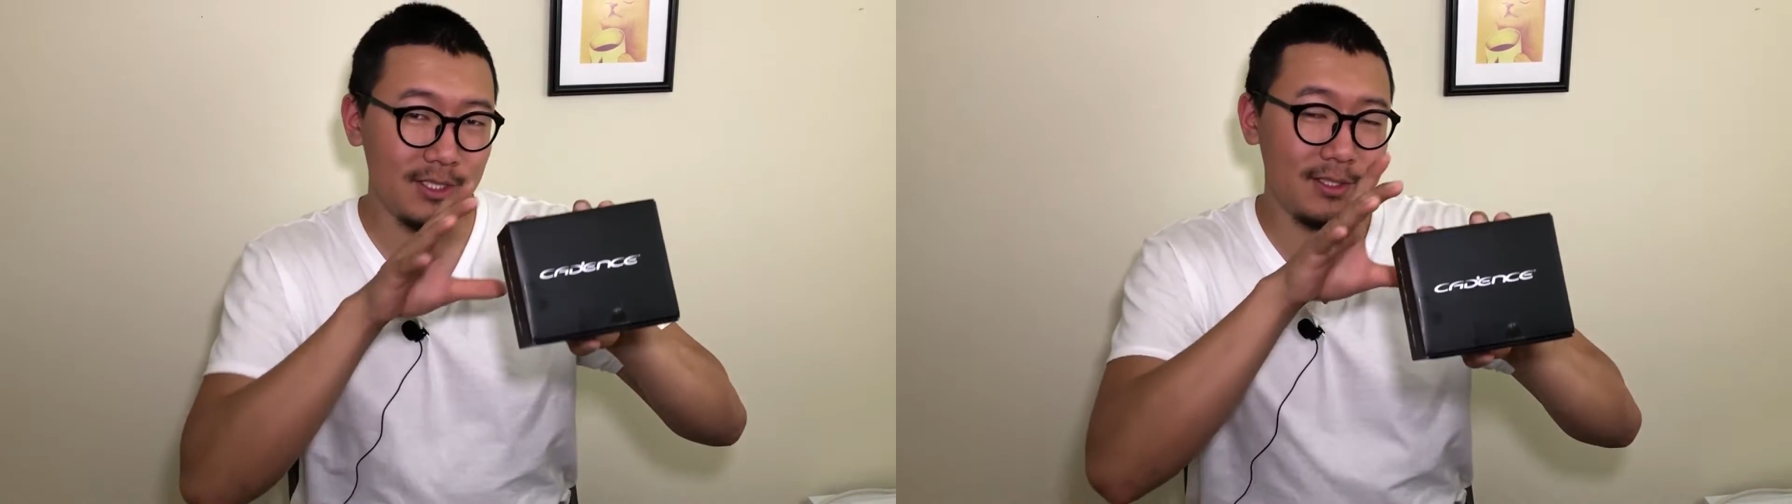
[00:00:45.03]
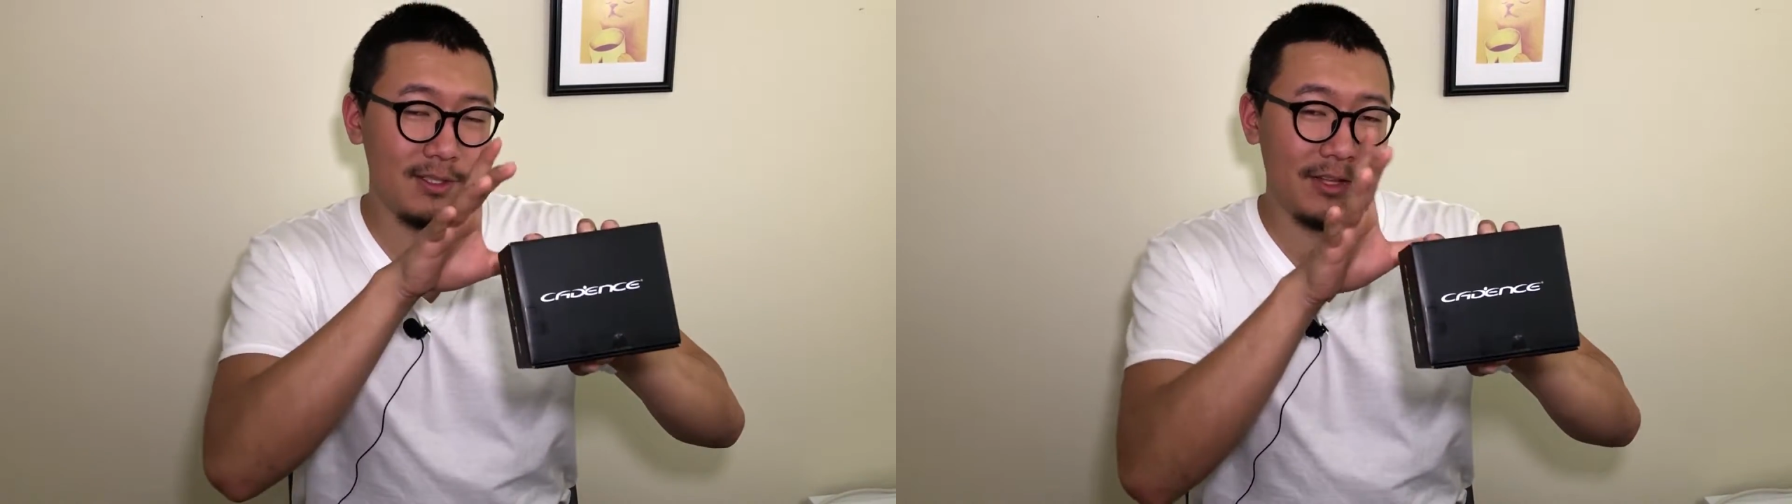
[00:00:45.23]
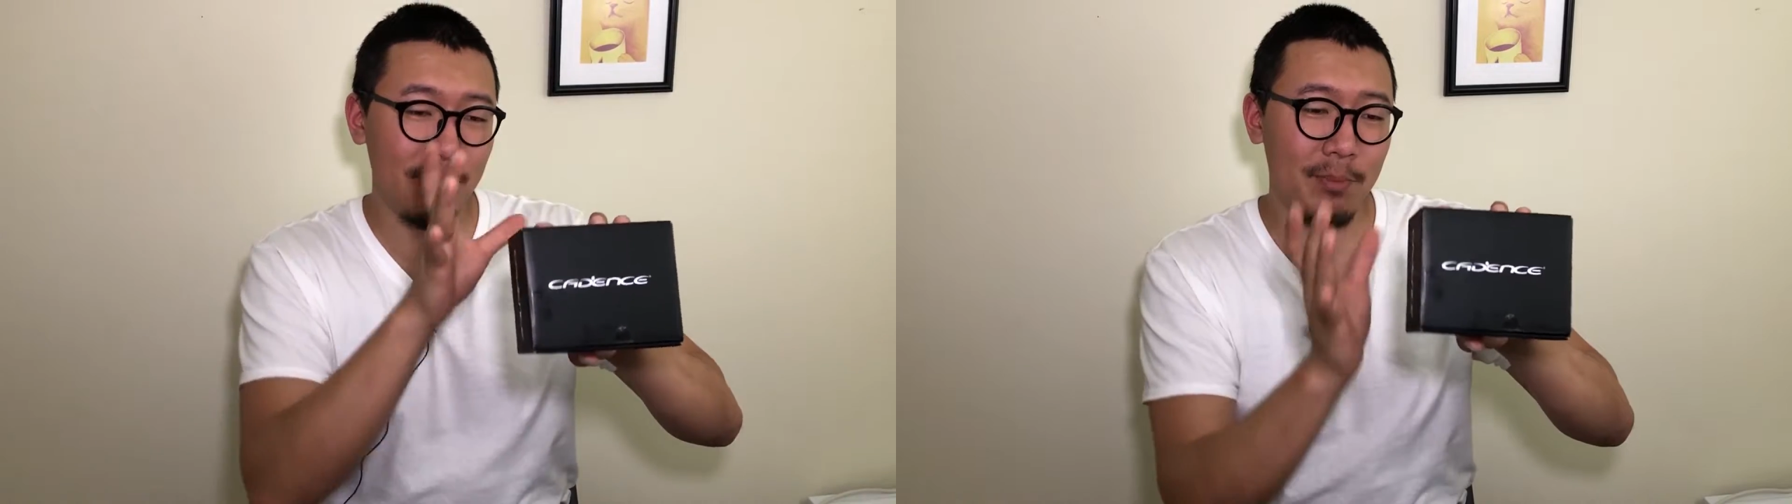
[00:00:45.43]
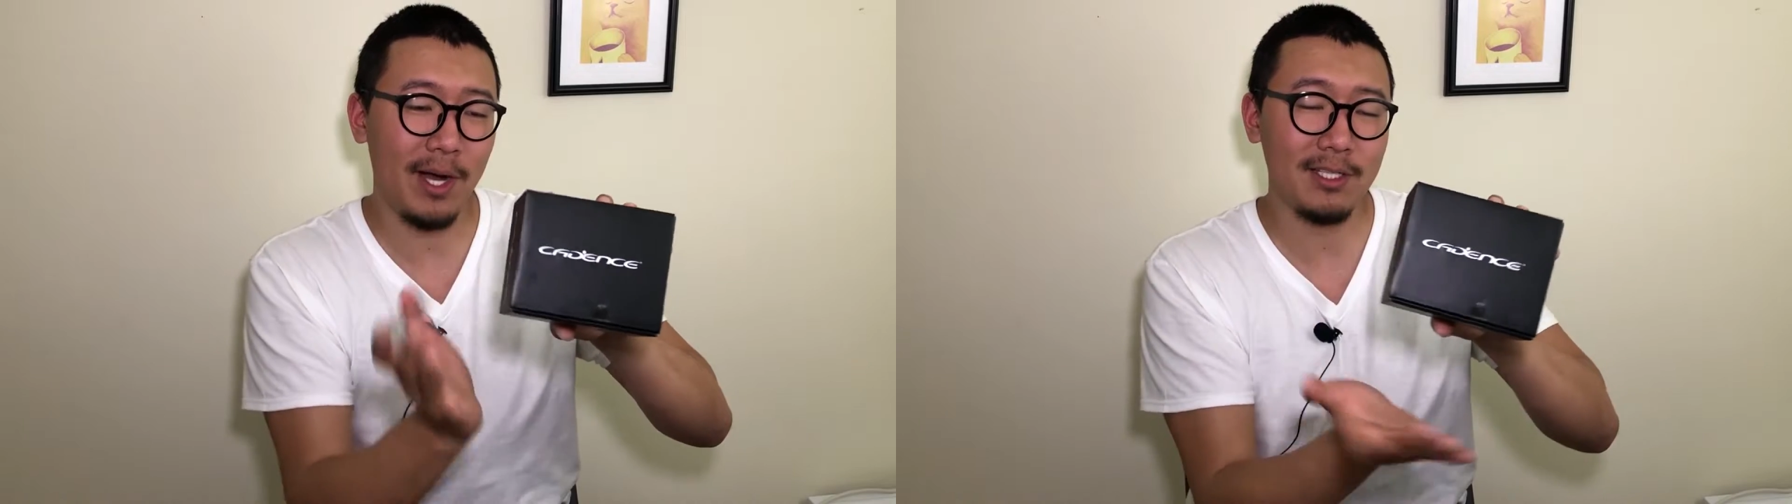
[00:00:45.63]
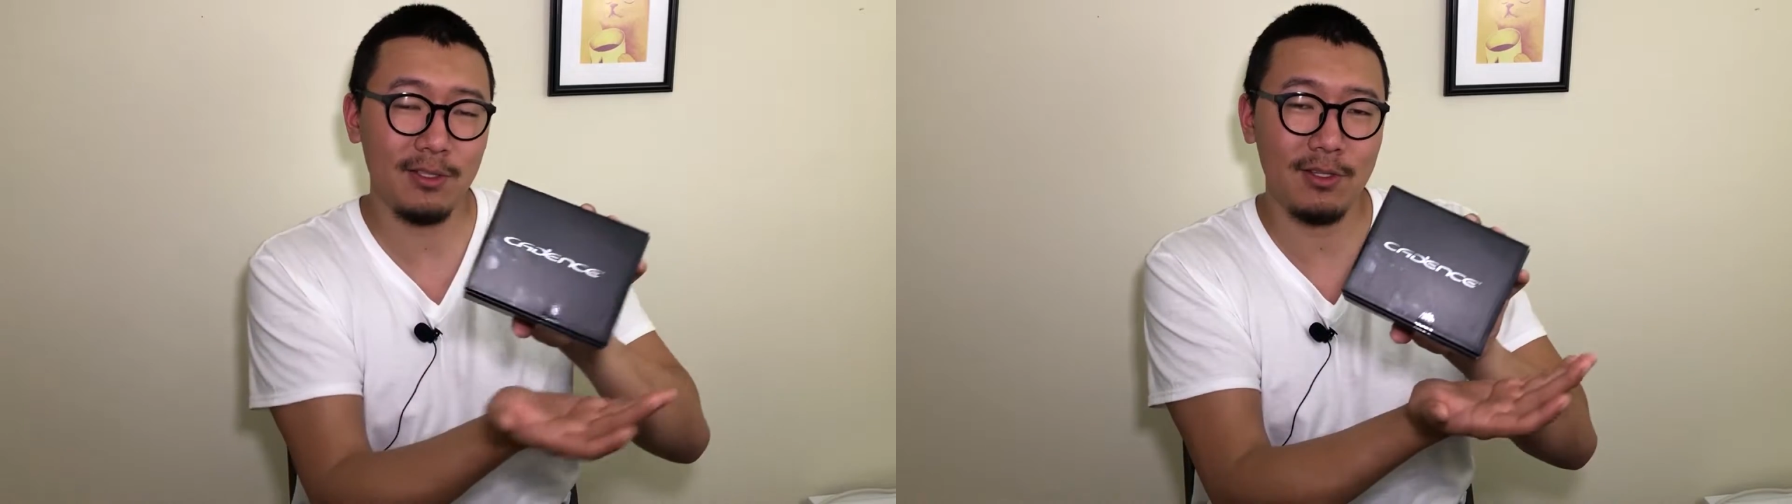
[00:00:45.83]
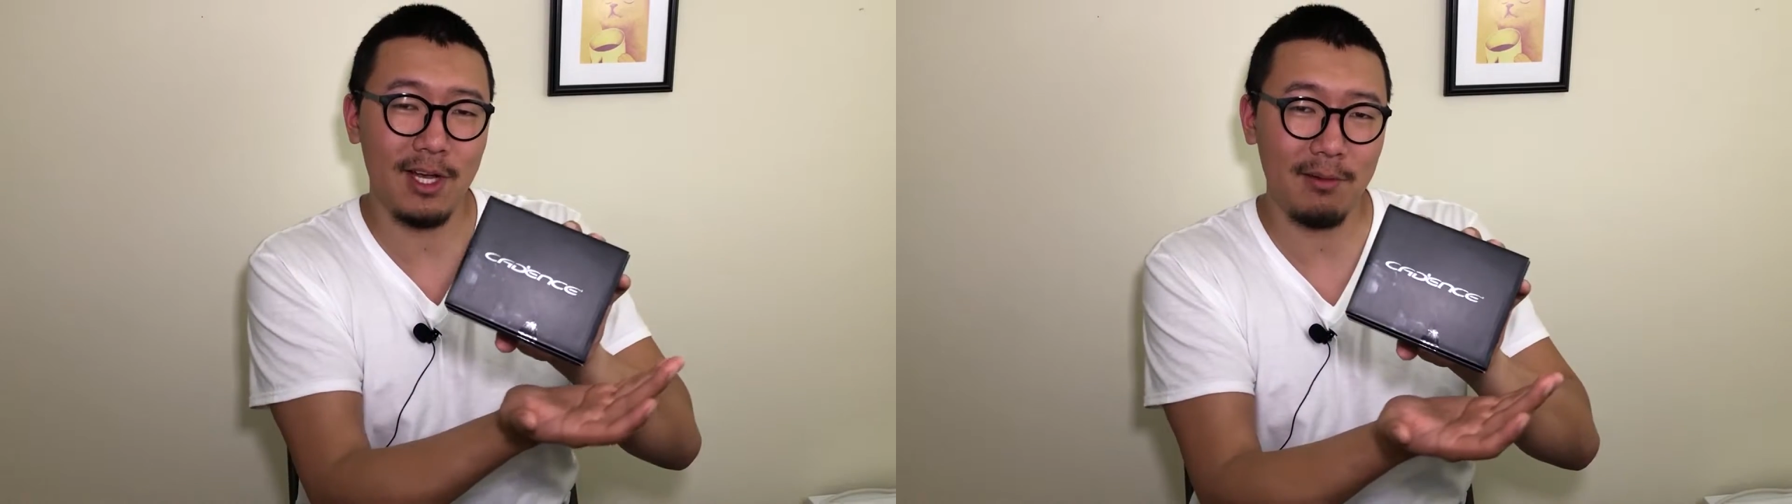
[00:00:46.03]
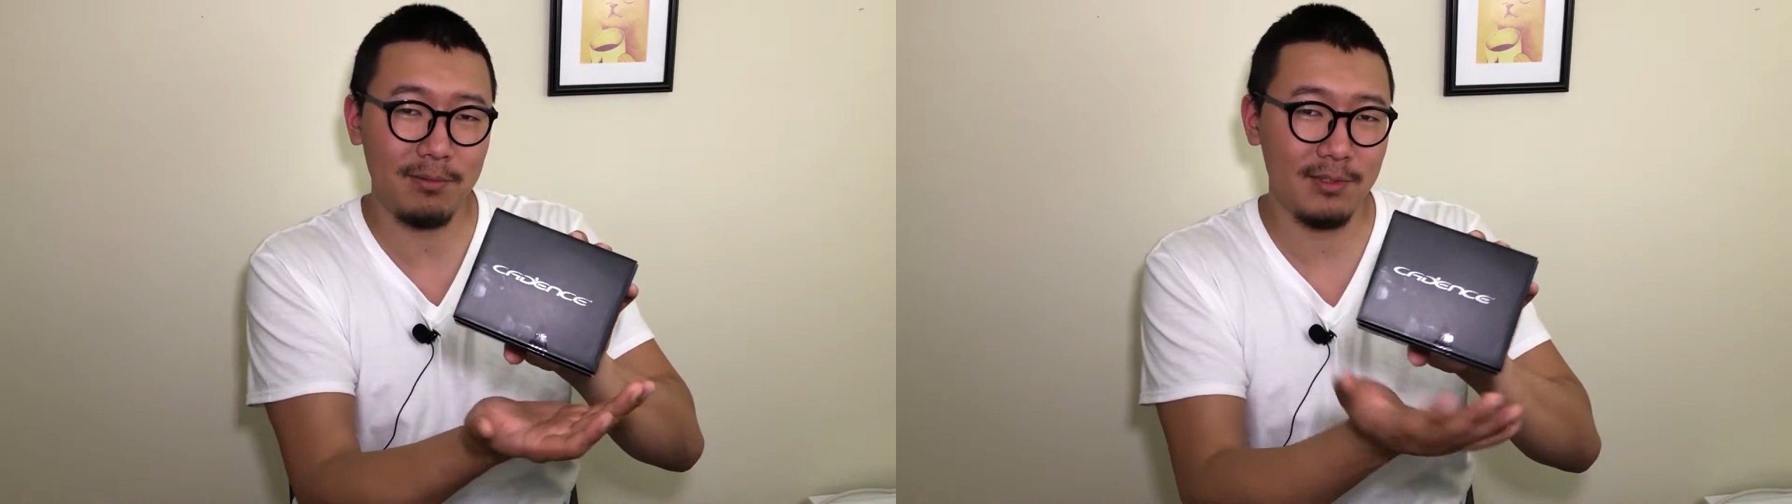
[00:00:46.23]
another box on top,